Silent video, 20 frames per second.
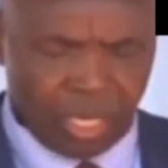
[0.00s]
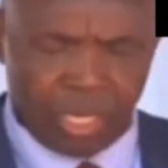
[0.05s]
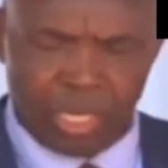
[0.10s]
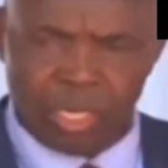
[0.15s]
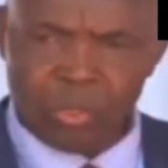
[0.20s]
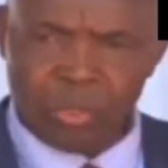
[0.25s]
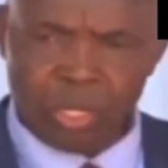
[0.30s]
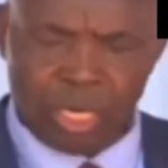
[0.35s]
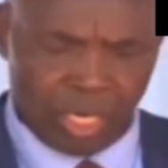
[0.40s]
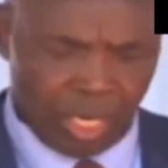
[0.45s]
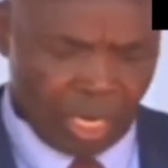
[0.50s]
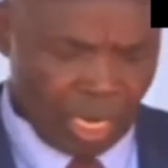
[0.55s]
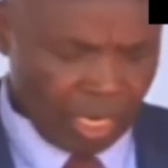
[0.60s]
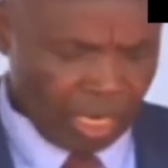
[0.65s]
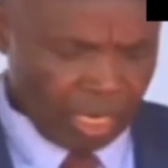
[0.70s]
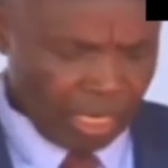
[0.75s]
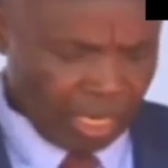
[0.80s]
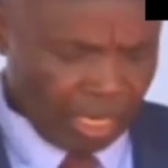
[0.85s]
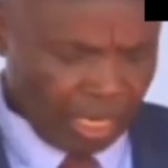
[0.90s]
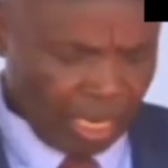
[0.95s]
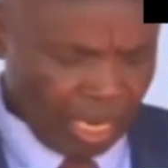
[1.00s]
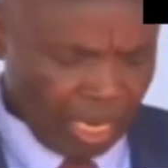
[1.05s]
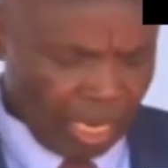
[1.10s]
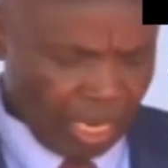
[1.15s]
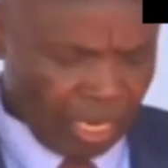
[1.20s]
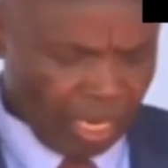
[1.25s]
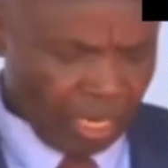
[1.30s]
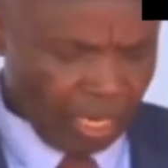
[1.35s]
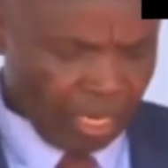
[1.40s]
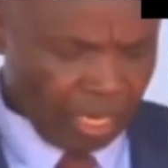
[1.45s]
regular calendar
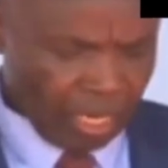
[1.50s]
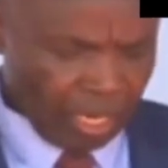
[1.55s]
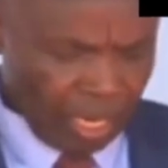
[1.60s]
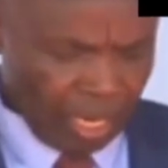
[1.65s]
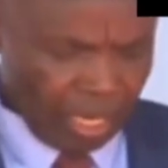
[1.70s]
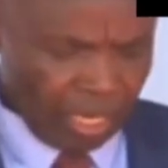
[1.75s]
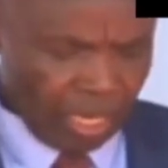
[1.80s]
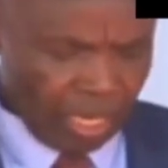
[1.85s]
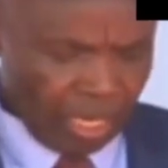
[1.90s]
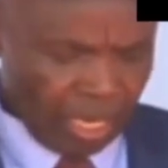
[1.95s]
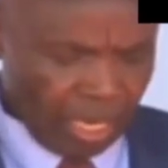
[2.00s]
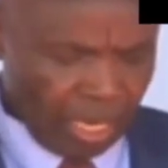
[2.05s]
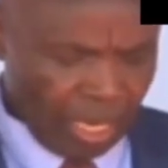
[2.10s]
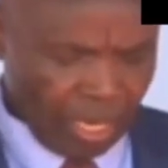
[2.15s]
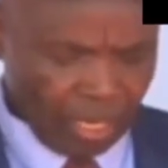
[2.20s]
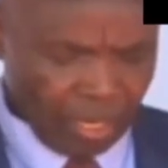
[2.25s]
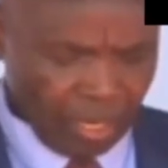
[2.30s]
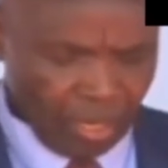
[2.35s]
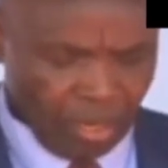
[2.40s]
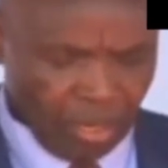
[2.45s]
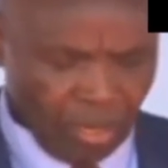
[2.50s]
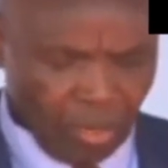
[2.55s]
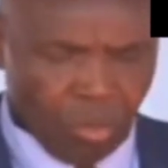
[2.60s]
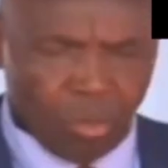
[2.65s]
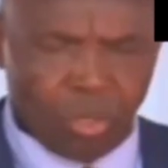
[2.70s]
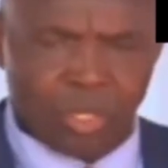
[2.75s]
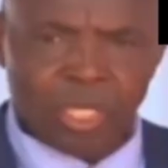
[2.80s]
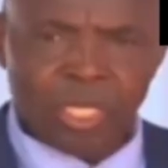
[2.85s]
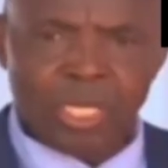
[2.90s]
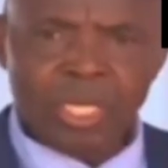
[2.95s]
year.
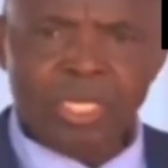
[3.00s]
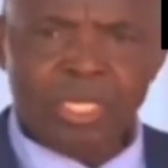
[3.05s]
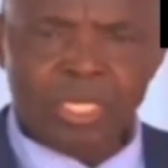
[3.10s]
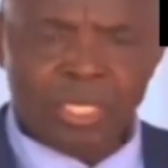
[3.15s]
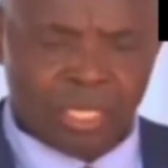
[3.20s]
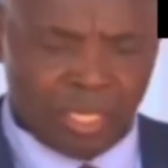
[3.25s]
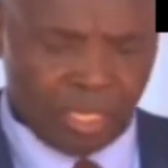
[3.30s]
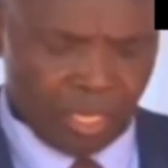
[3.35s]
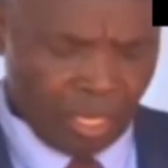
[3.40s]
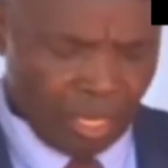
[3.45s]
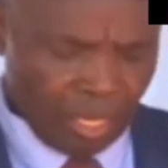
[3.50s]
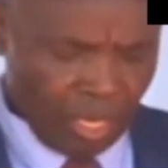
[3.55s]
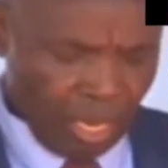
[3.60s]
On this,